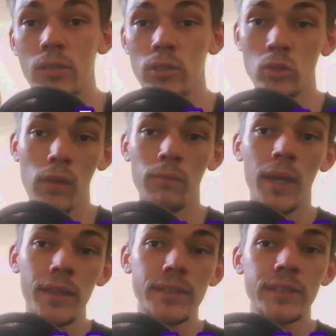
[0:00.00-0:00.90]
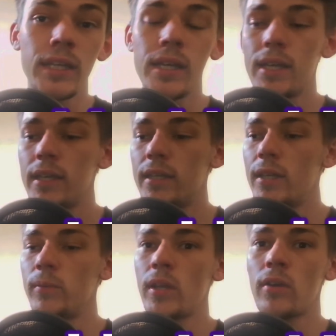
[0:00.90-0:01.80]
so 12 months.
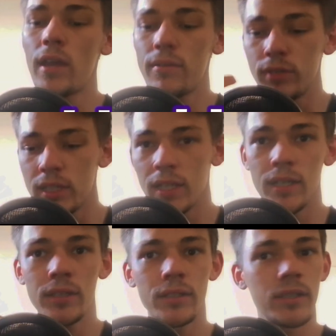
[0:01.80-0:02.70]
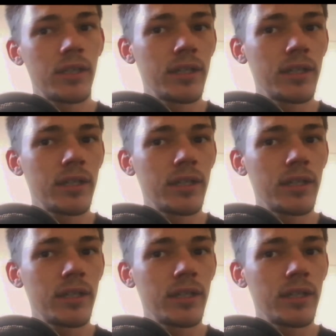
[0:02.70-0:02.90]
Then we know every year